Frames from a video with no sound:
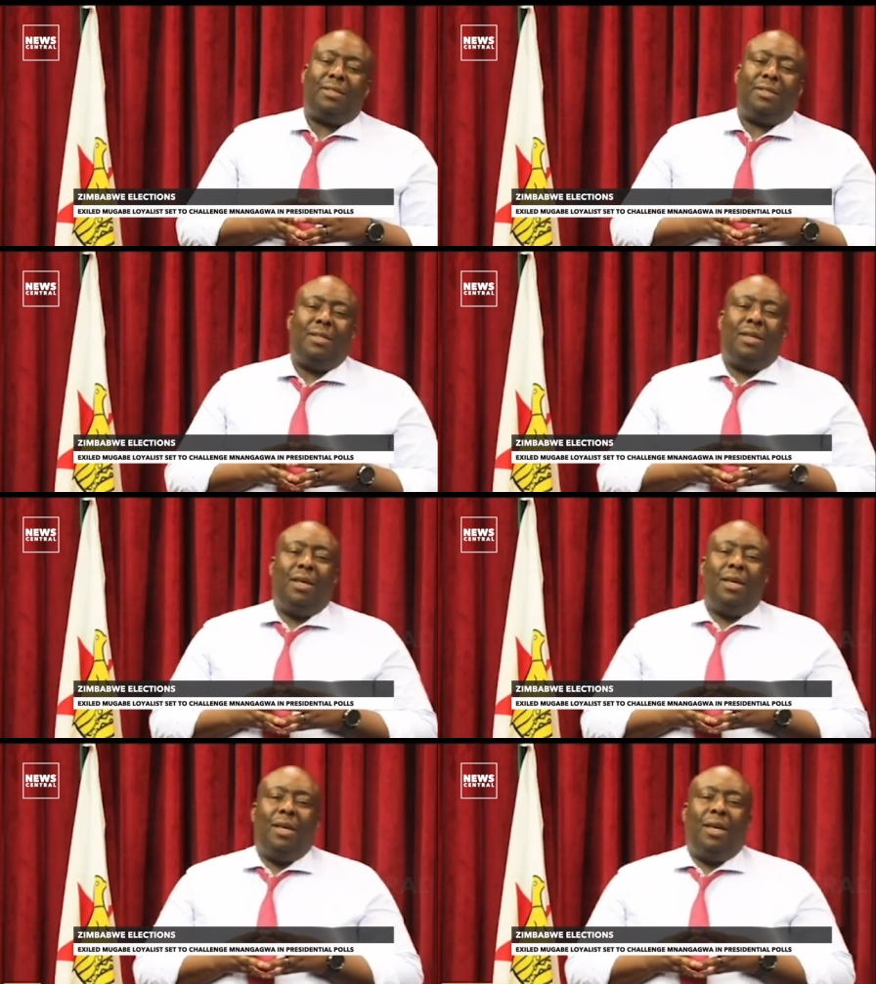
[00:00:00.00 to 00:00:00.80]
He said
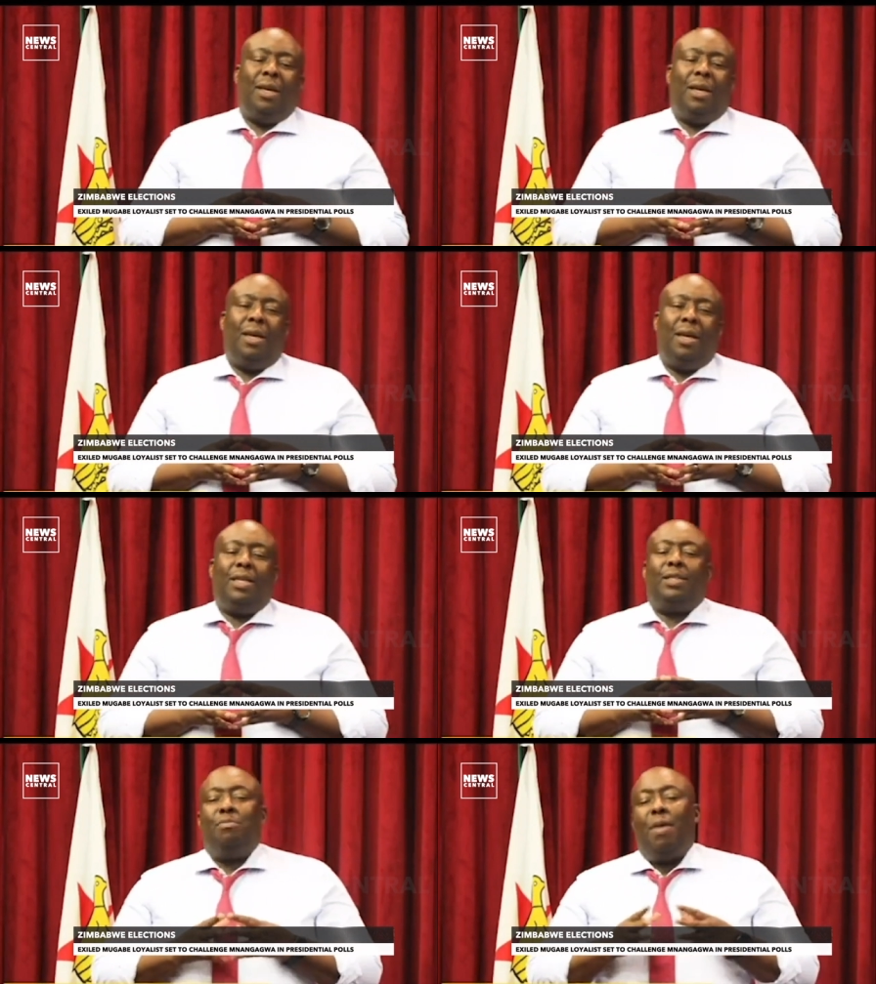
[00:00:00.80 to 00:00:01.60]
Zimbabwe
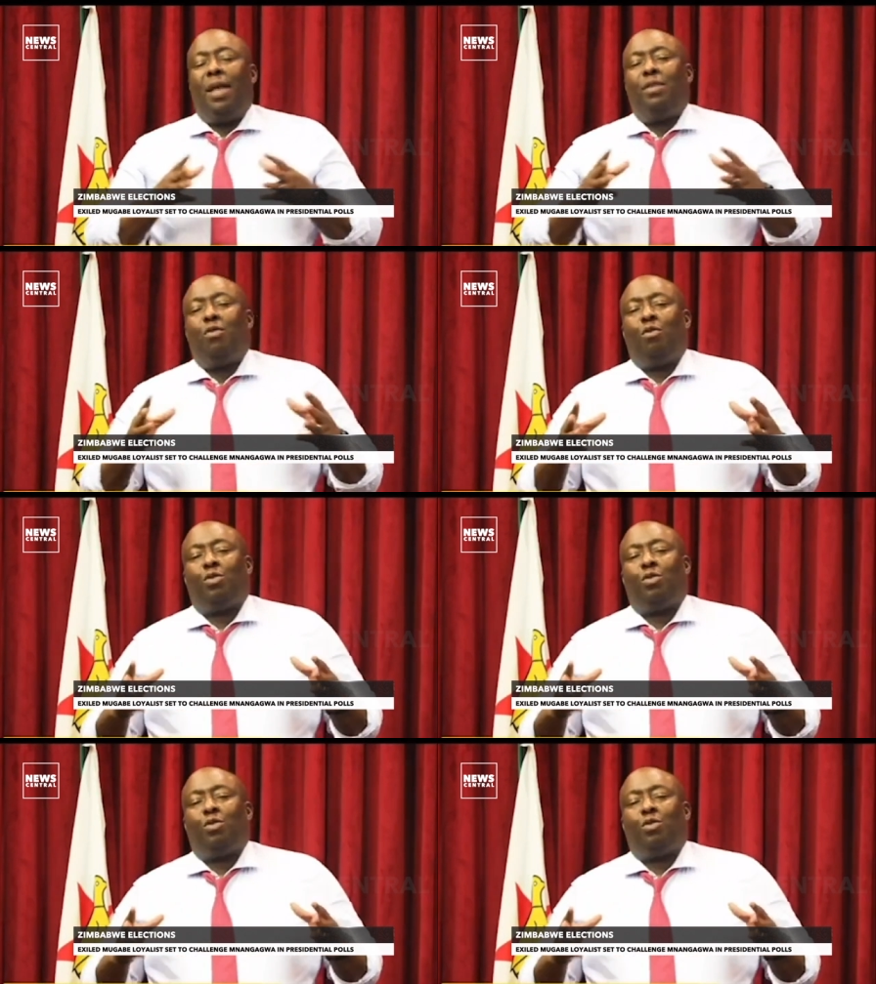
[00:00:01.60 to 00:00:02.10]
cannot afford